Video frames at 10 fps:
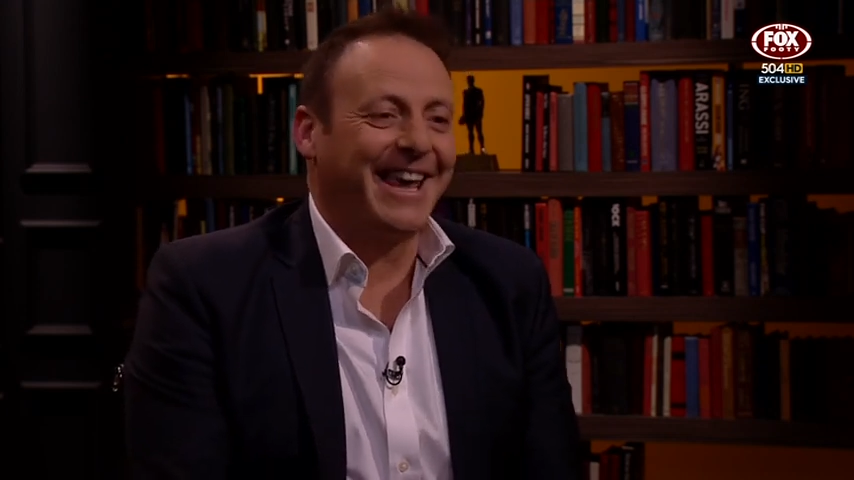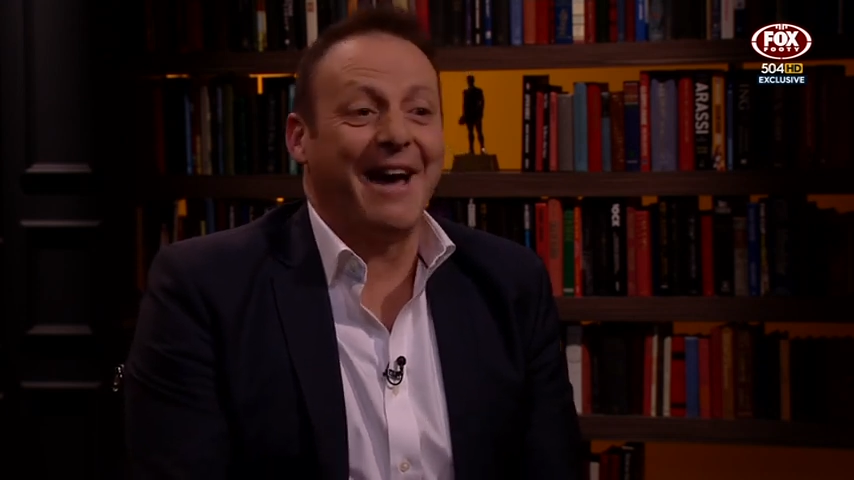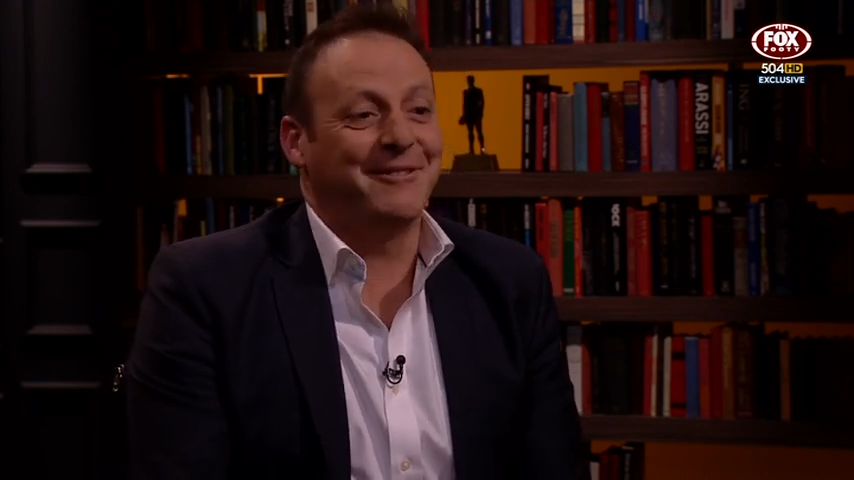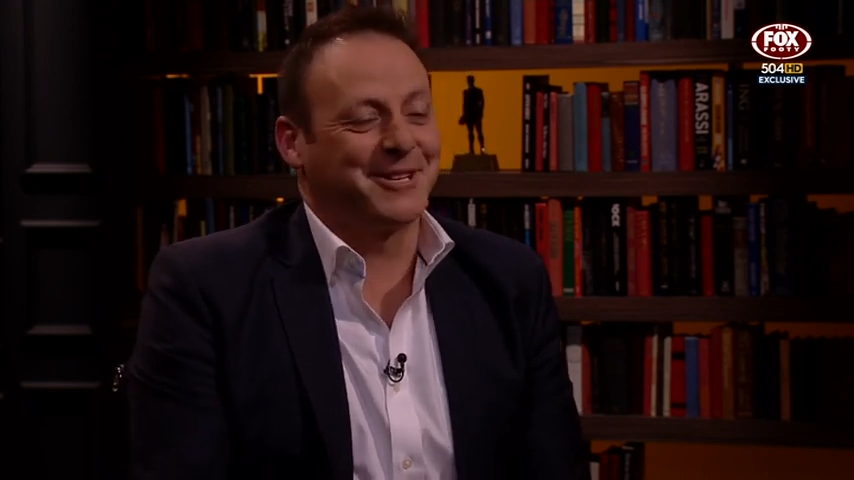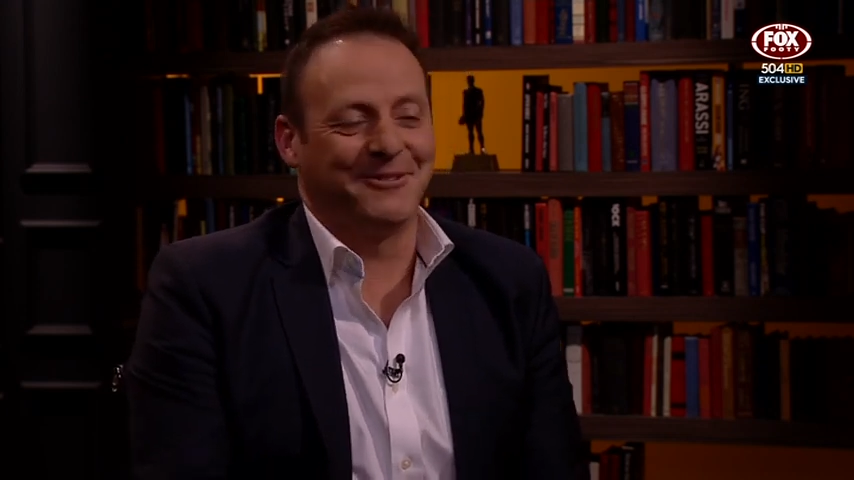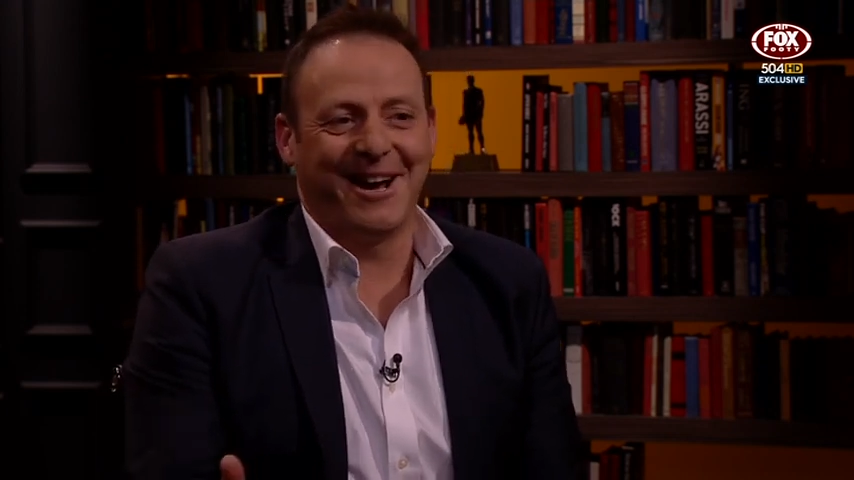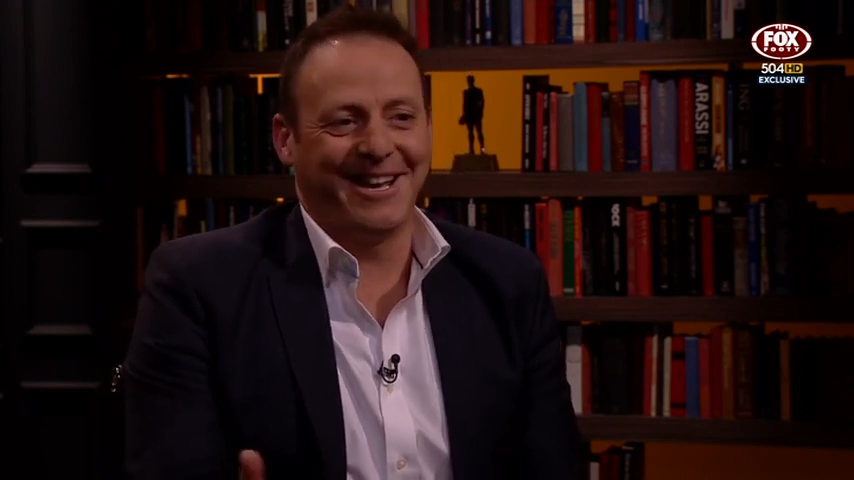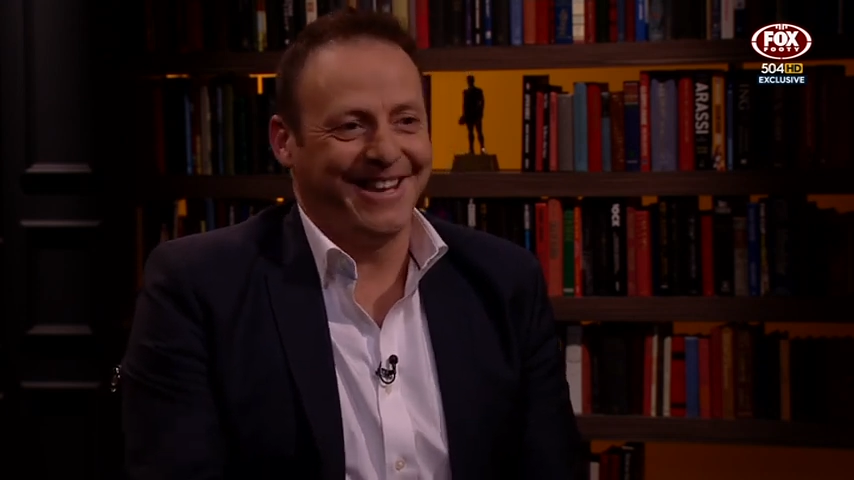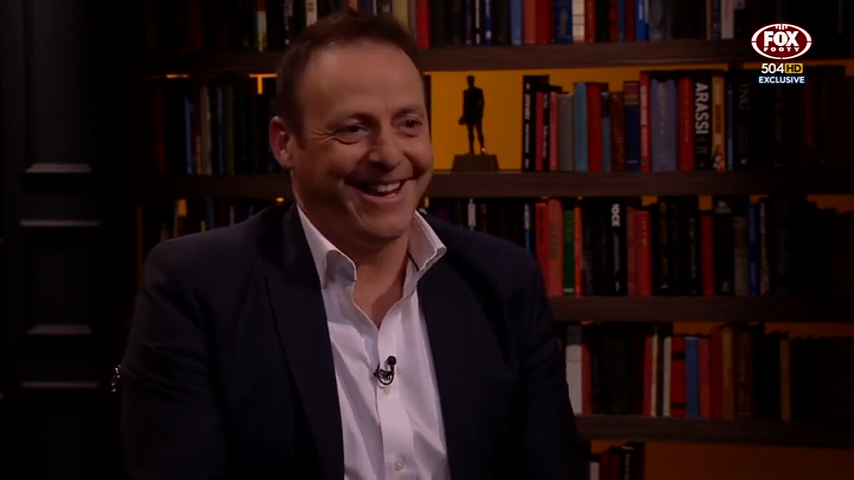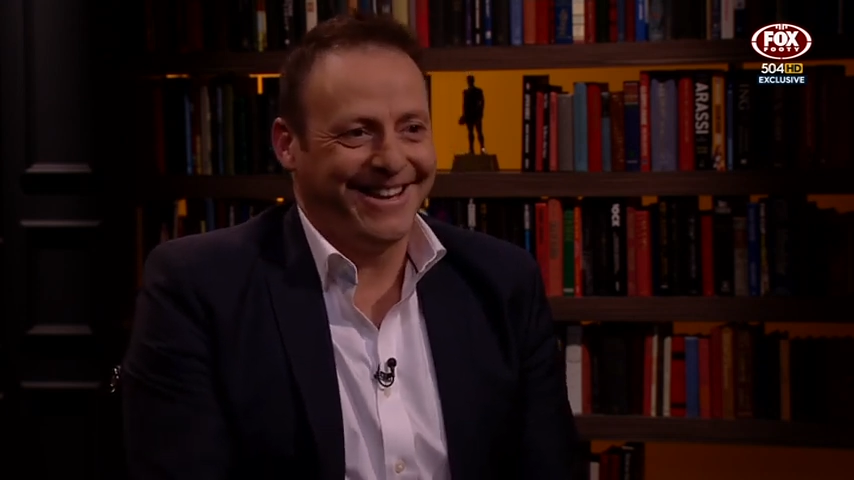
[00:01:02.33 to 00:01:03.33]
gave us
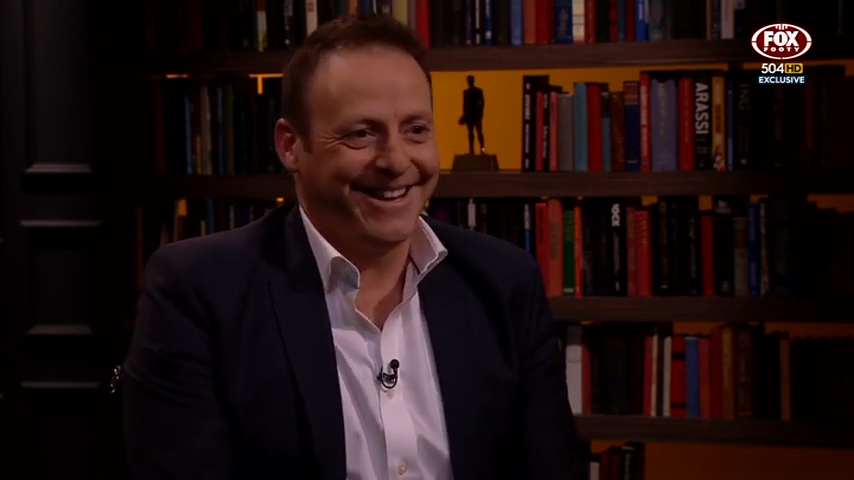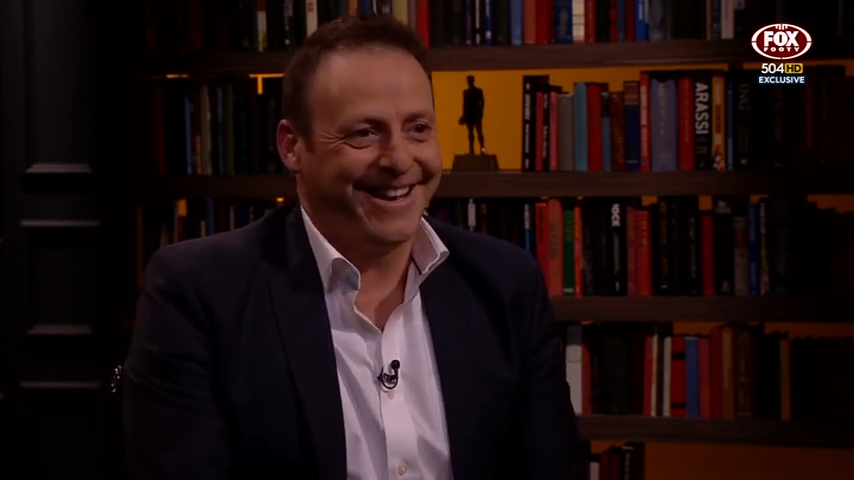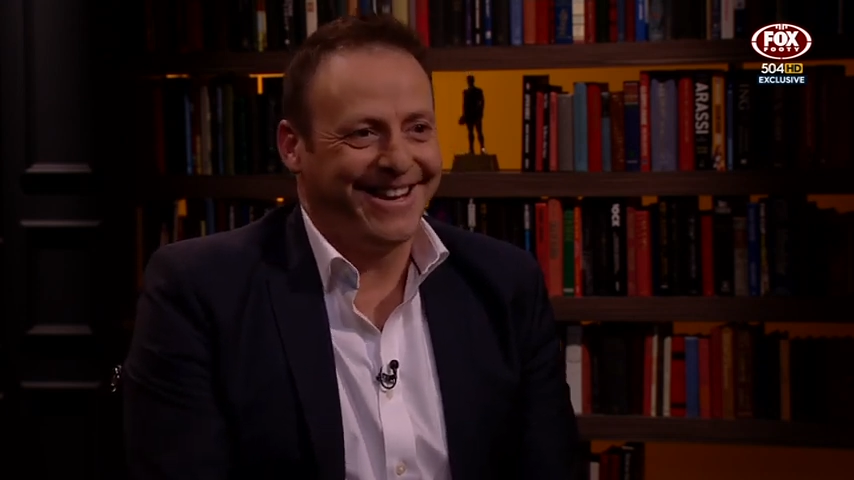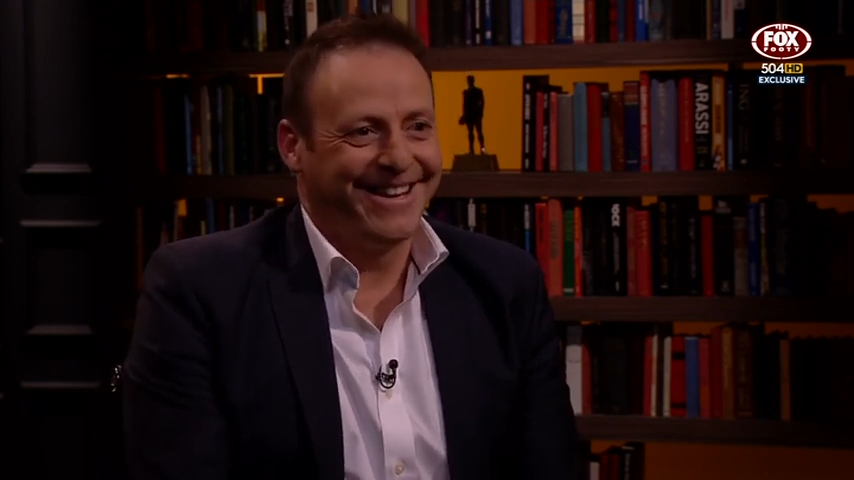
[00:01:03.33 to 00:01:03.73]
away in the end, yeah.